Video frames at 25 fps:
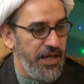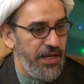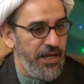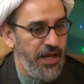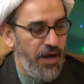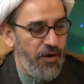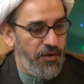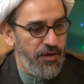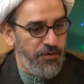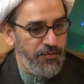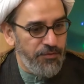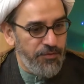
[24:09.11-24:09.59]

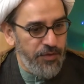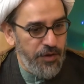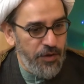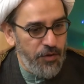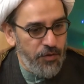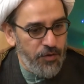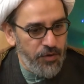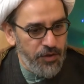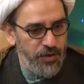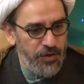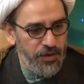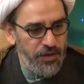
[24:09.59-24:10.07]
now if we
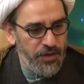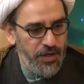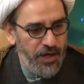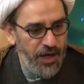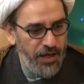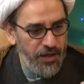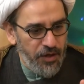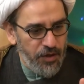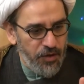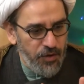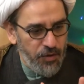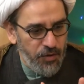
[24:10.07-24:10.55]
could
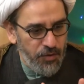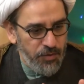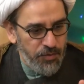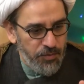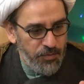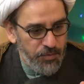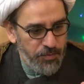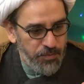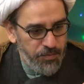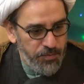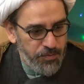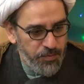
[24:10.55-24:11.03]
kind of
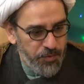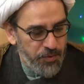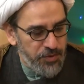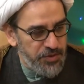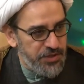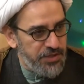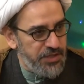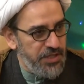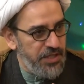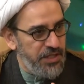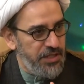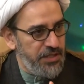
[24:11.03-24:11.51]

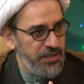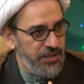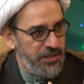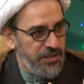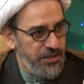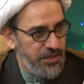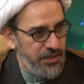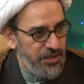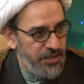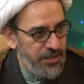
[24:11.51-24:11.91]
proceed,